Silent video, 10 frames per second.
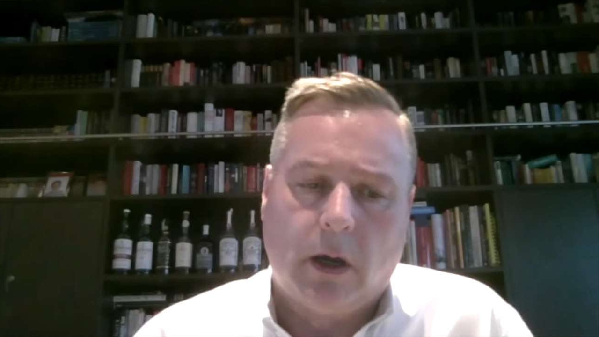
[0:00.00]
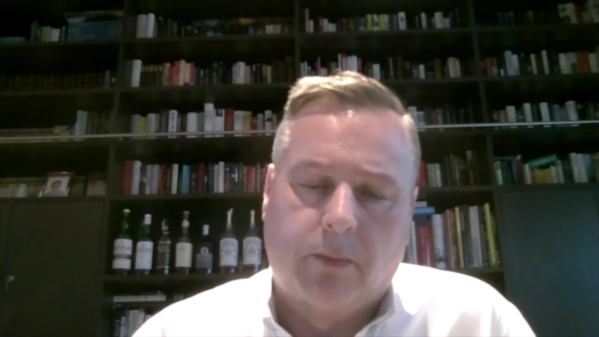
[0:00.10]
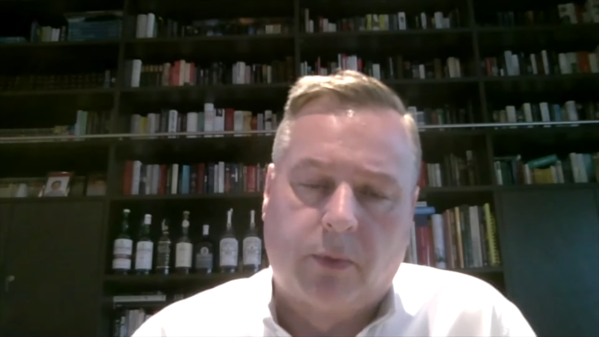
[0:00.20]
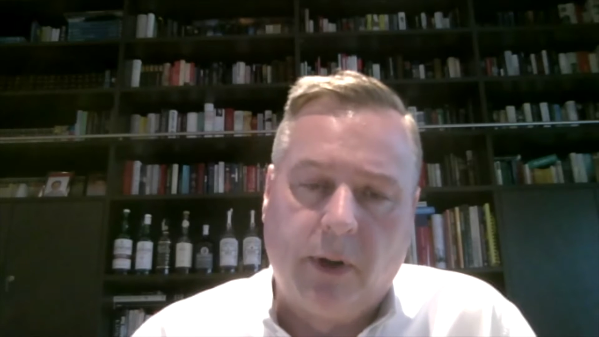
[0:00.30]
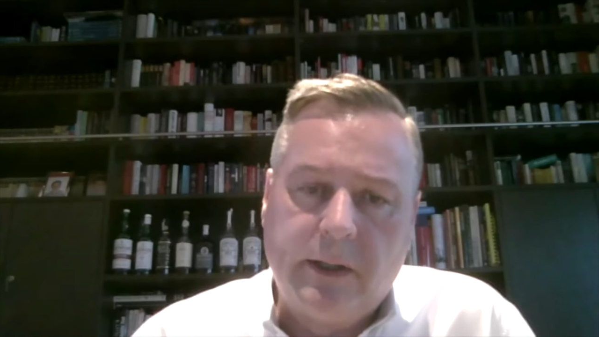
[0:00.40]

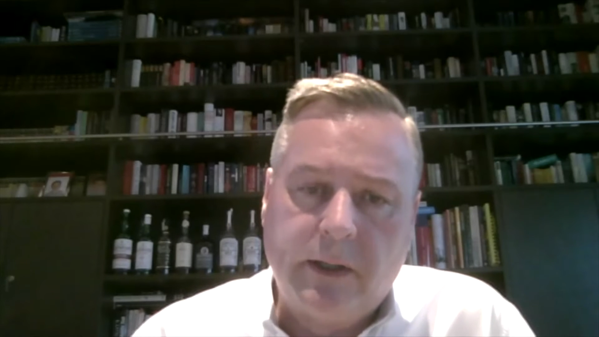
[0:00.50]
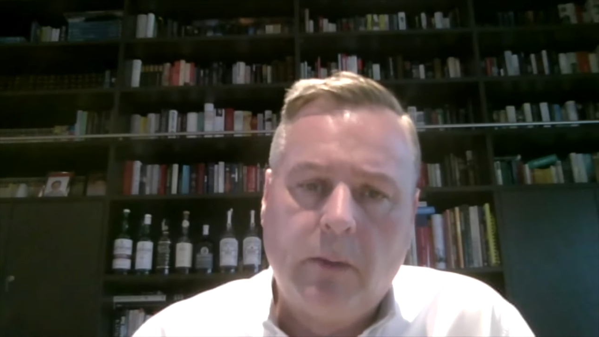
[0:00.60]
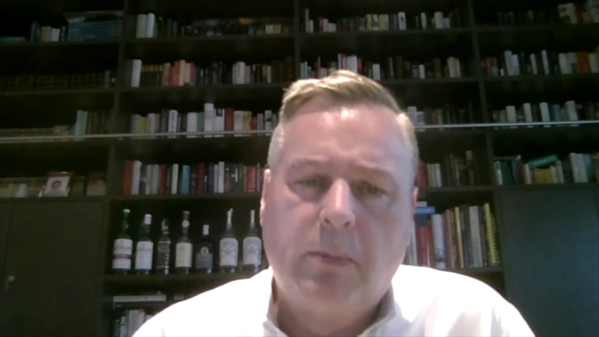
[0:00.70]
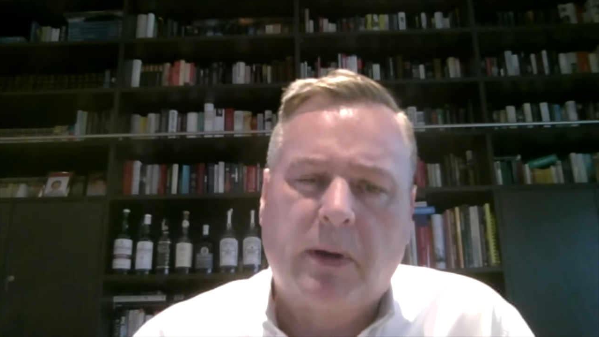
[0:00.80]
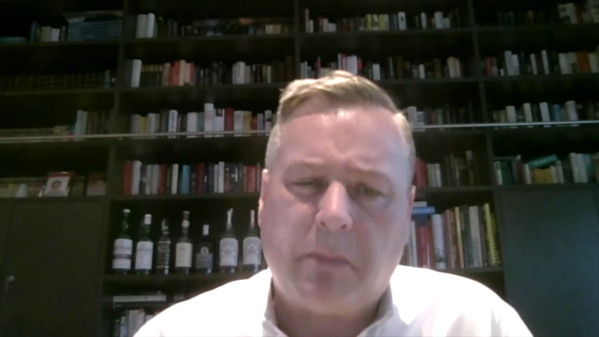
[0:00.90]

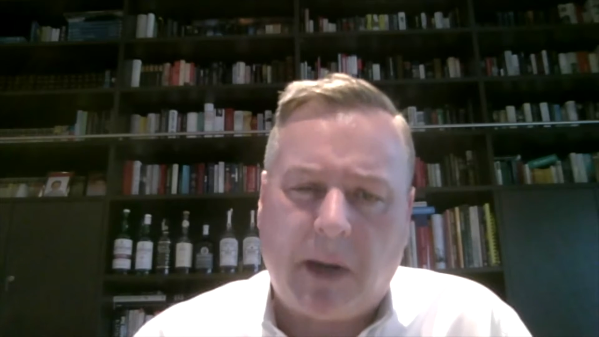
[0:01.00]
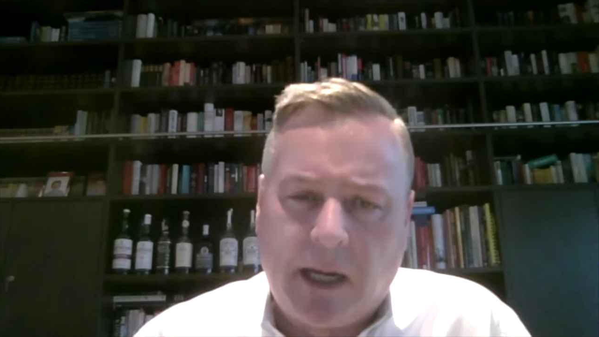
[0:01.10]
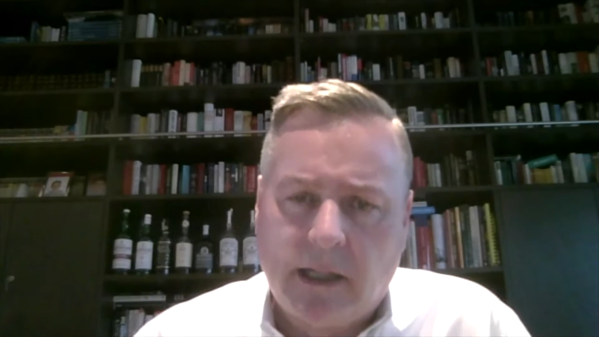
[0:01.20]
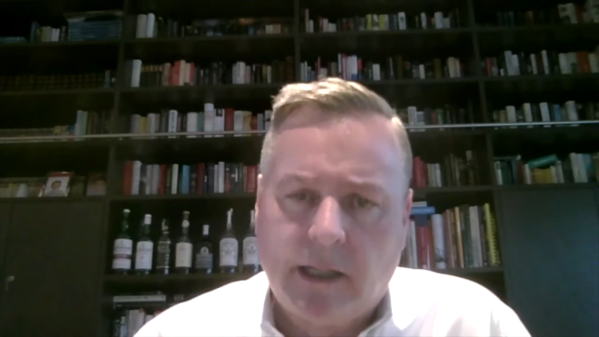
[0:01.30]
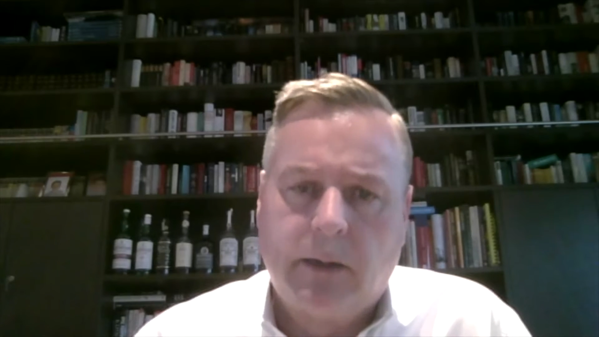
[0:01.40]
printing, but
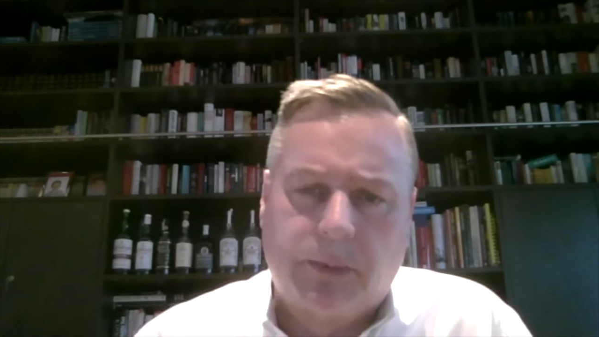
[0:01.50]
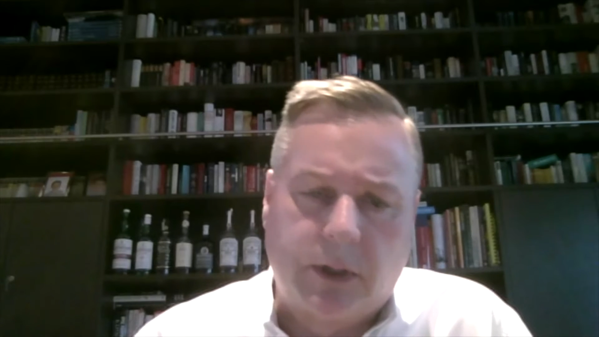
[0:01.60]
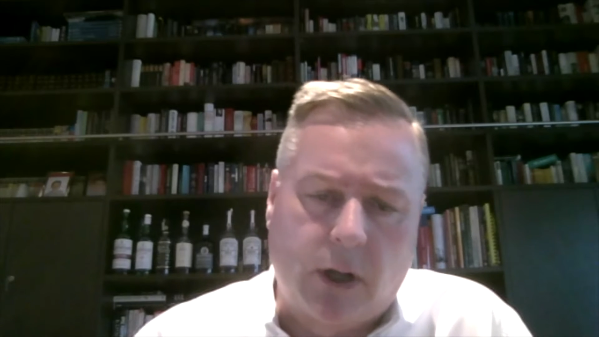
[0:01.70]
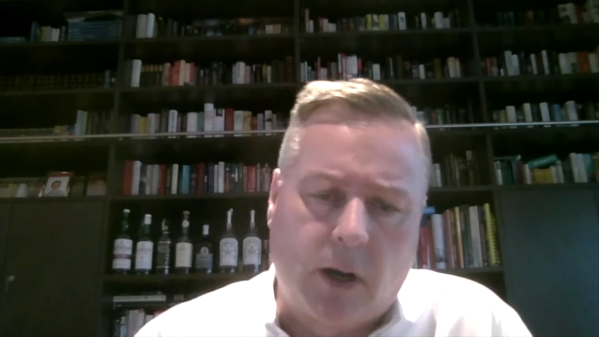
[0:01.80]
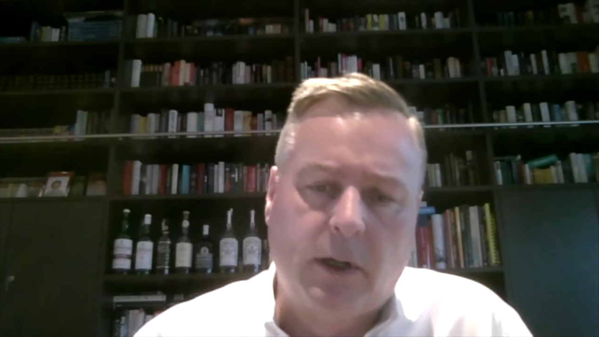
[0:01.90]
mainly
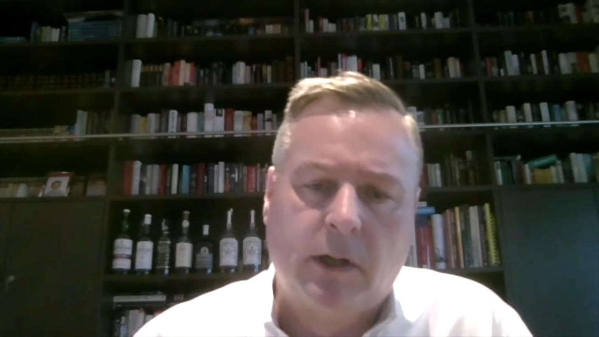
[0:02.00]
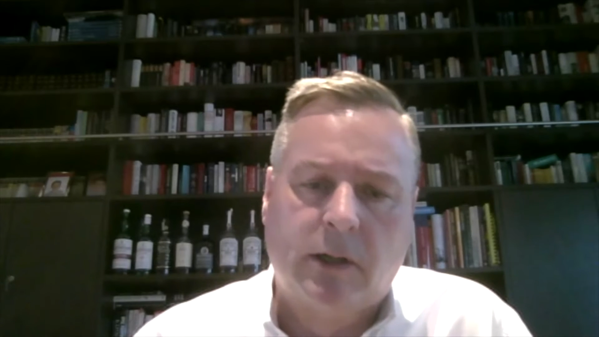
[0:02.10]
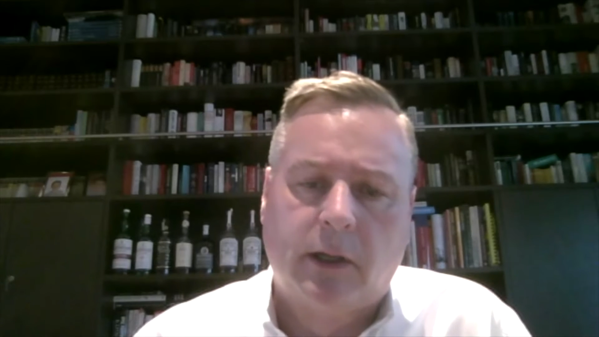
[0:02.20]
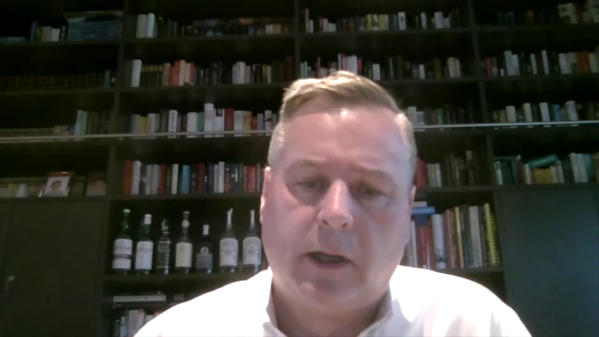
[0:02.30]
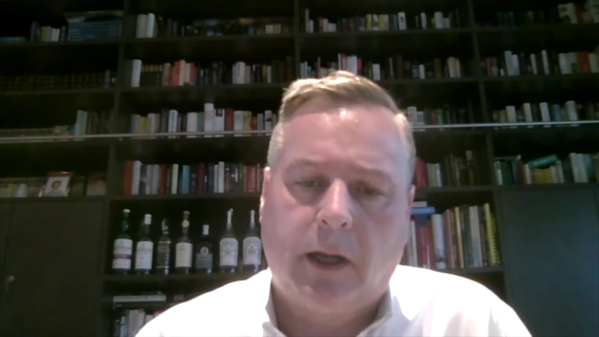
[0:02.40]

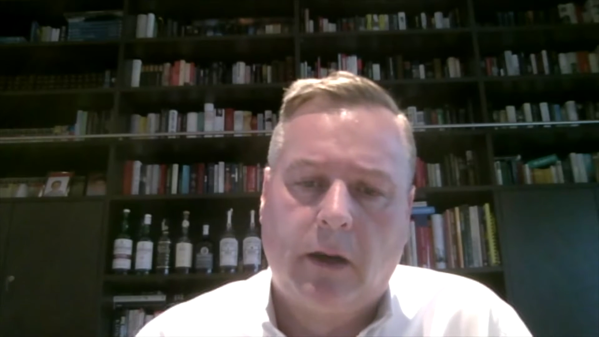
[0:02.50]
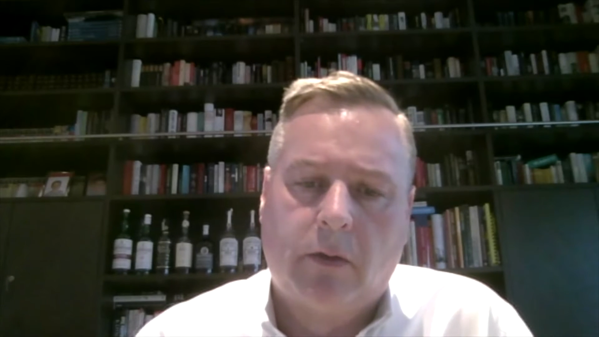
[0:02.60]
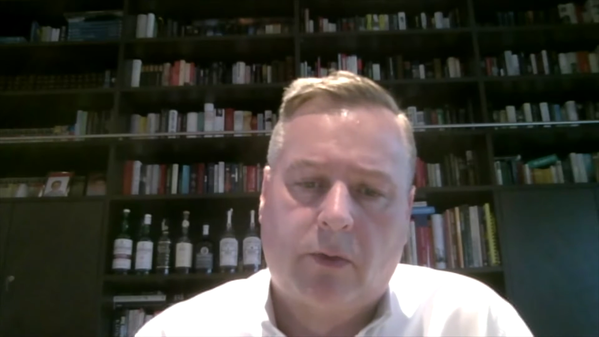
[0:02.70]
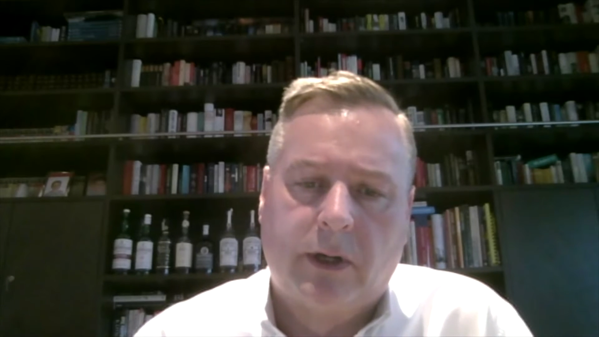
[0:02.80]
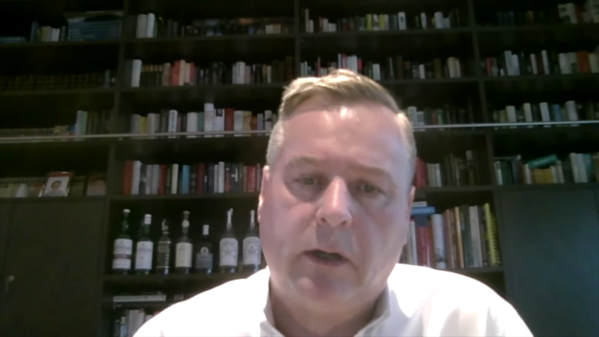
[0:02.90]
predominantly in
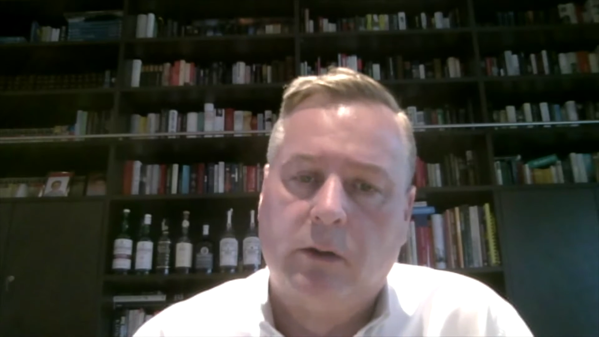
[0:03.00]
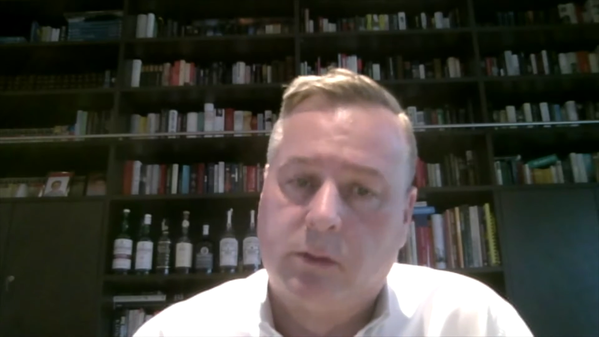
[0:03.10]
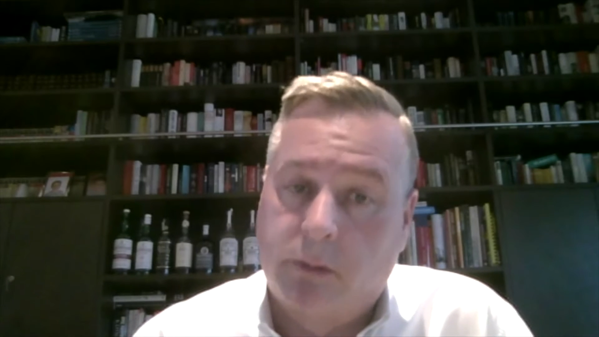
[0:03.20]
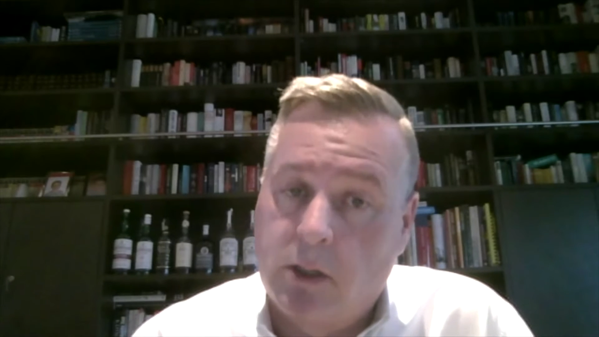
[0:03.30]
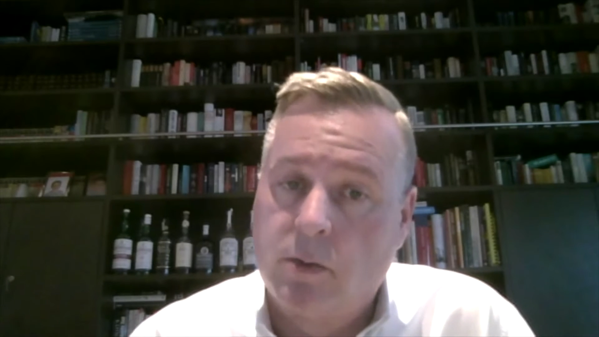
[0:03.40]
3D
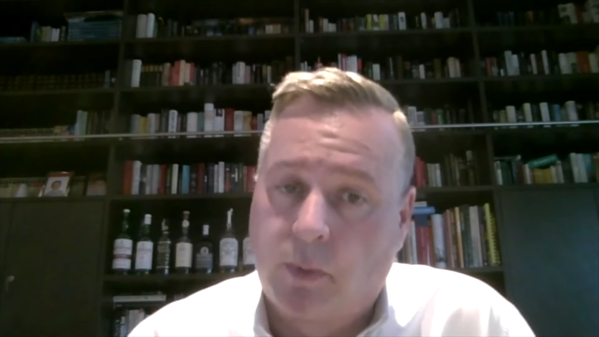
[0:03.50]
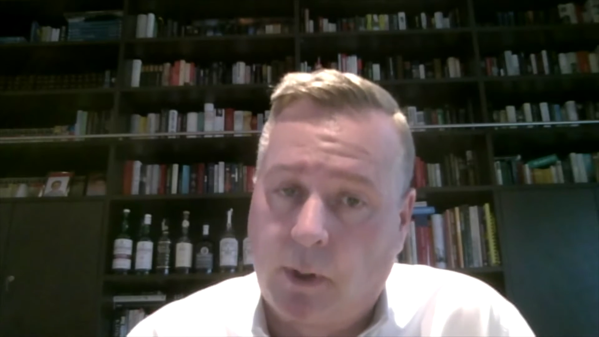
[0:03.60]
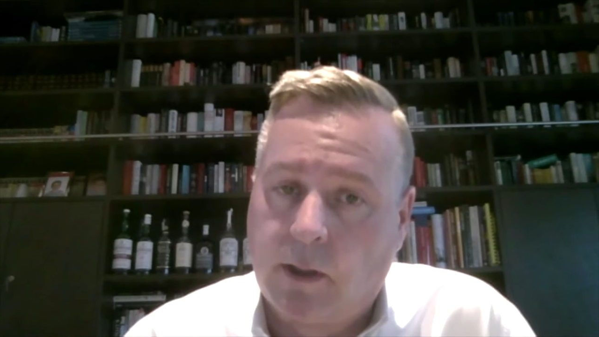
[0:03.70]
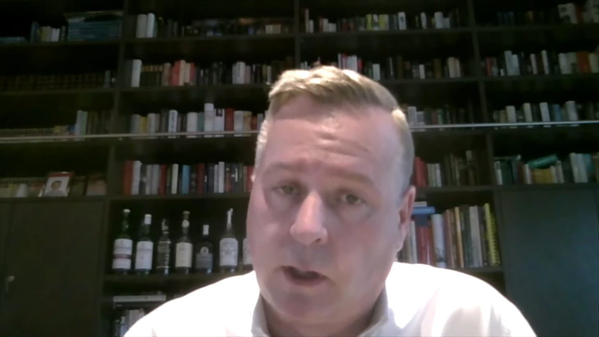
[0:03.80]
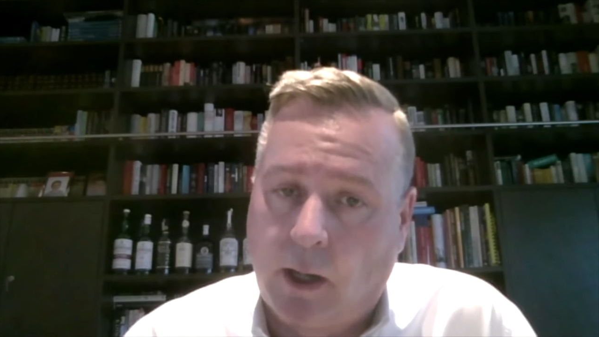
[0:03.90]
construction
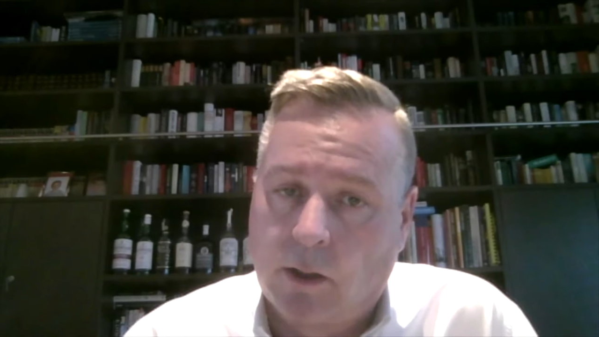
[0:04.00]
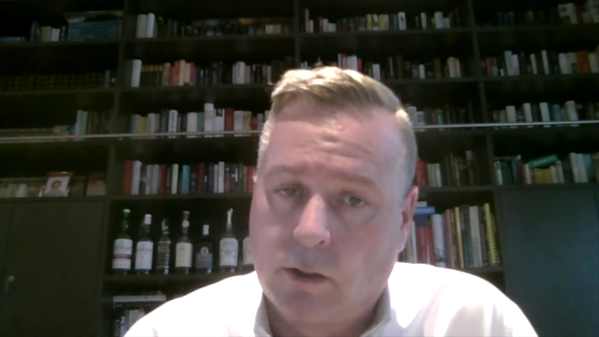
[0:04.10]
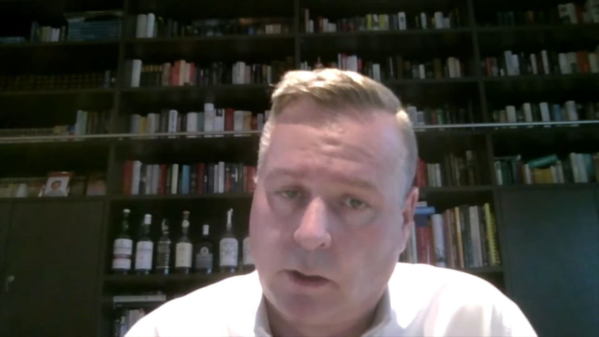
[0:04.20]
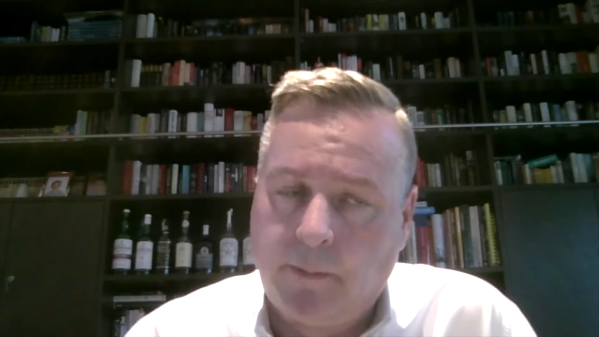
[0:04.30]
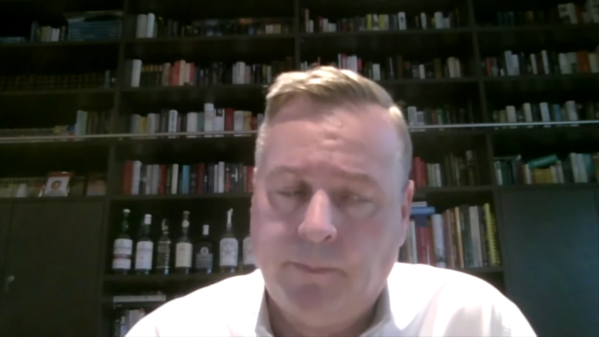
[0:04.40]
printing, actually.